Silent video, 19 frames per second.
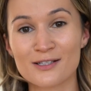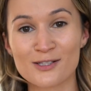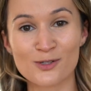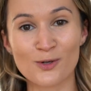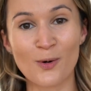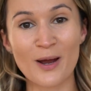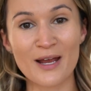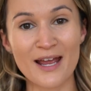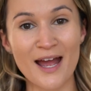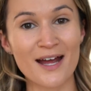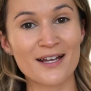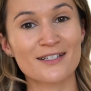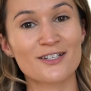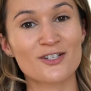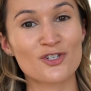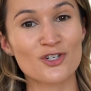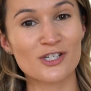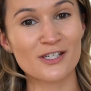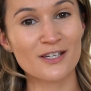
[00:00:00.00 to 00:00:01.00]
So I had
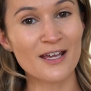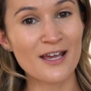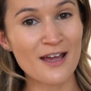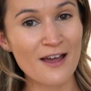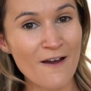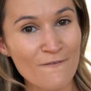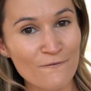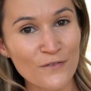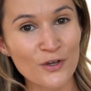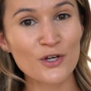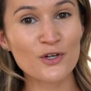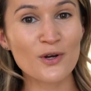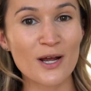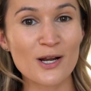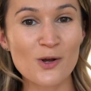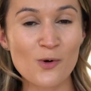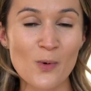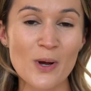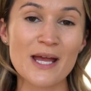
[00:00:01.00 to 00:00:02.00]
to just figure
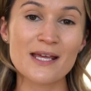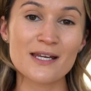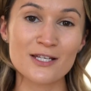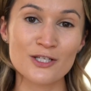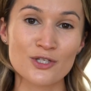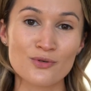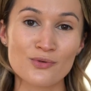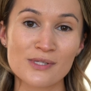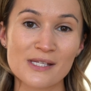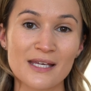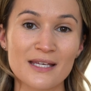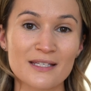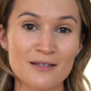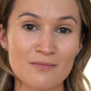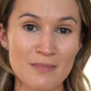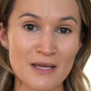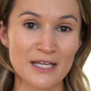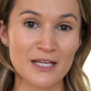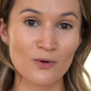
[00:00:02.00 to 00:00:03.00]
out a way to use it
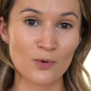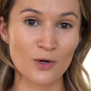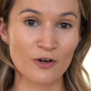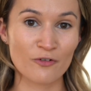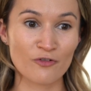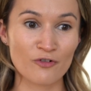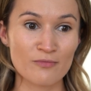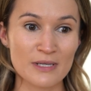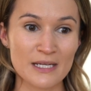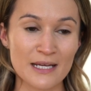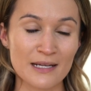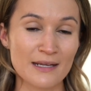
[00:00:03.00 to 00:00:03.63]
to make it work for me.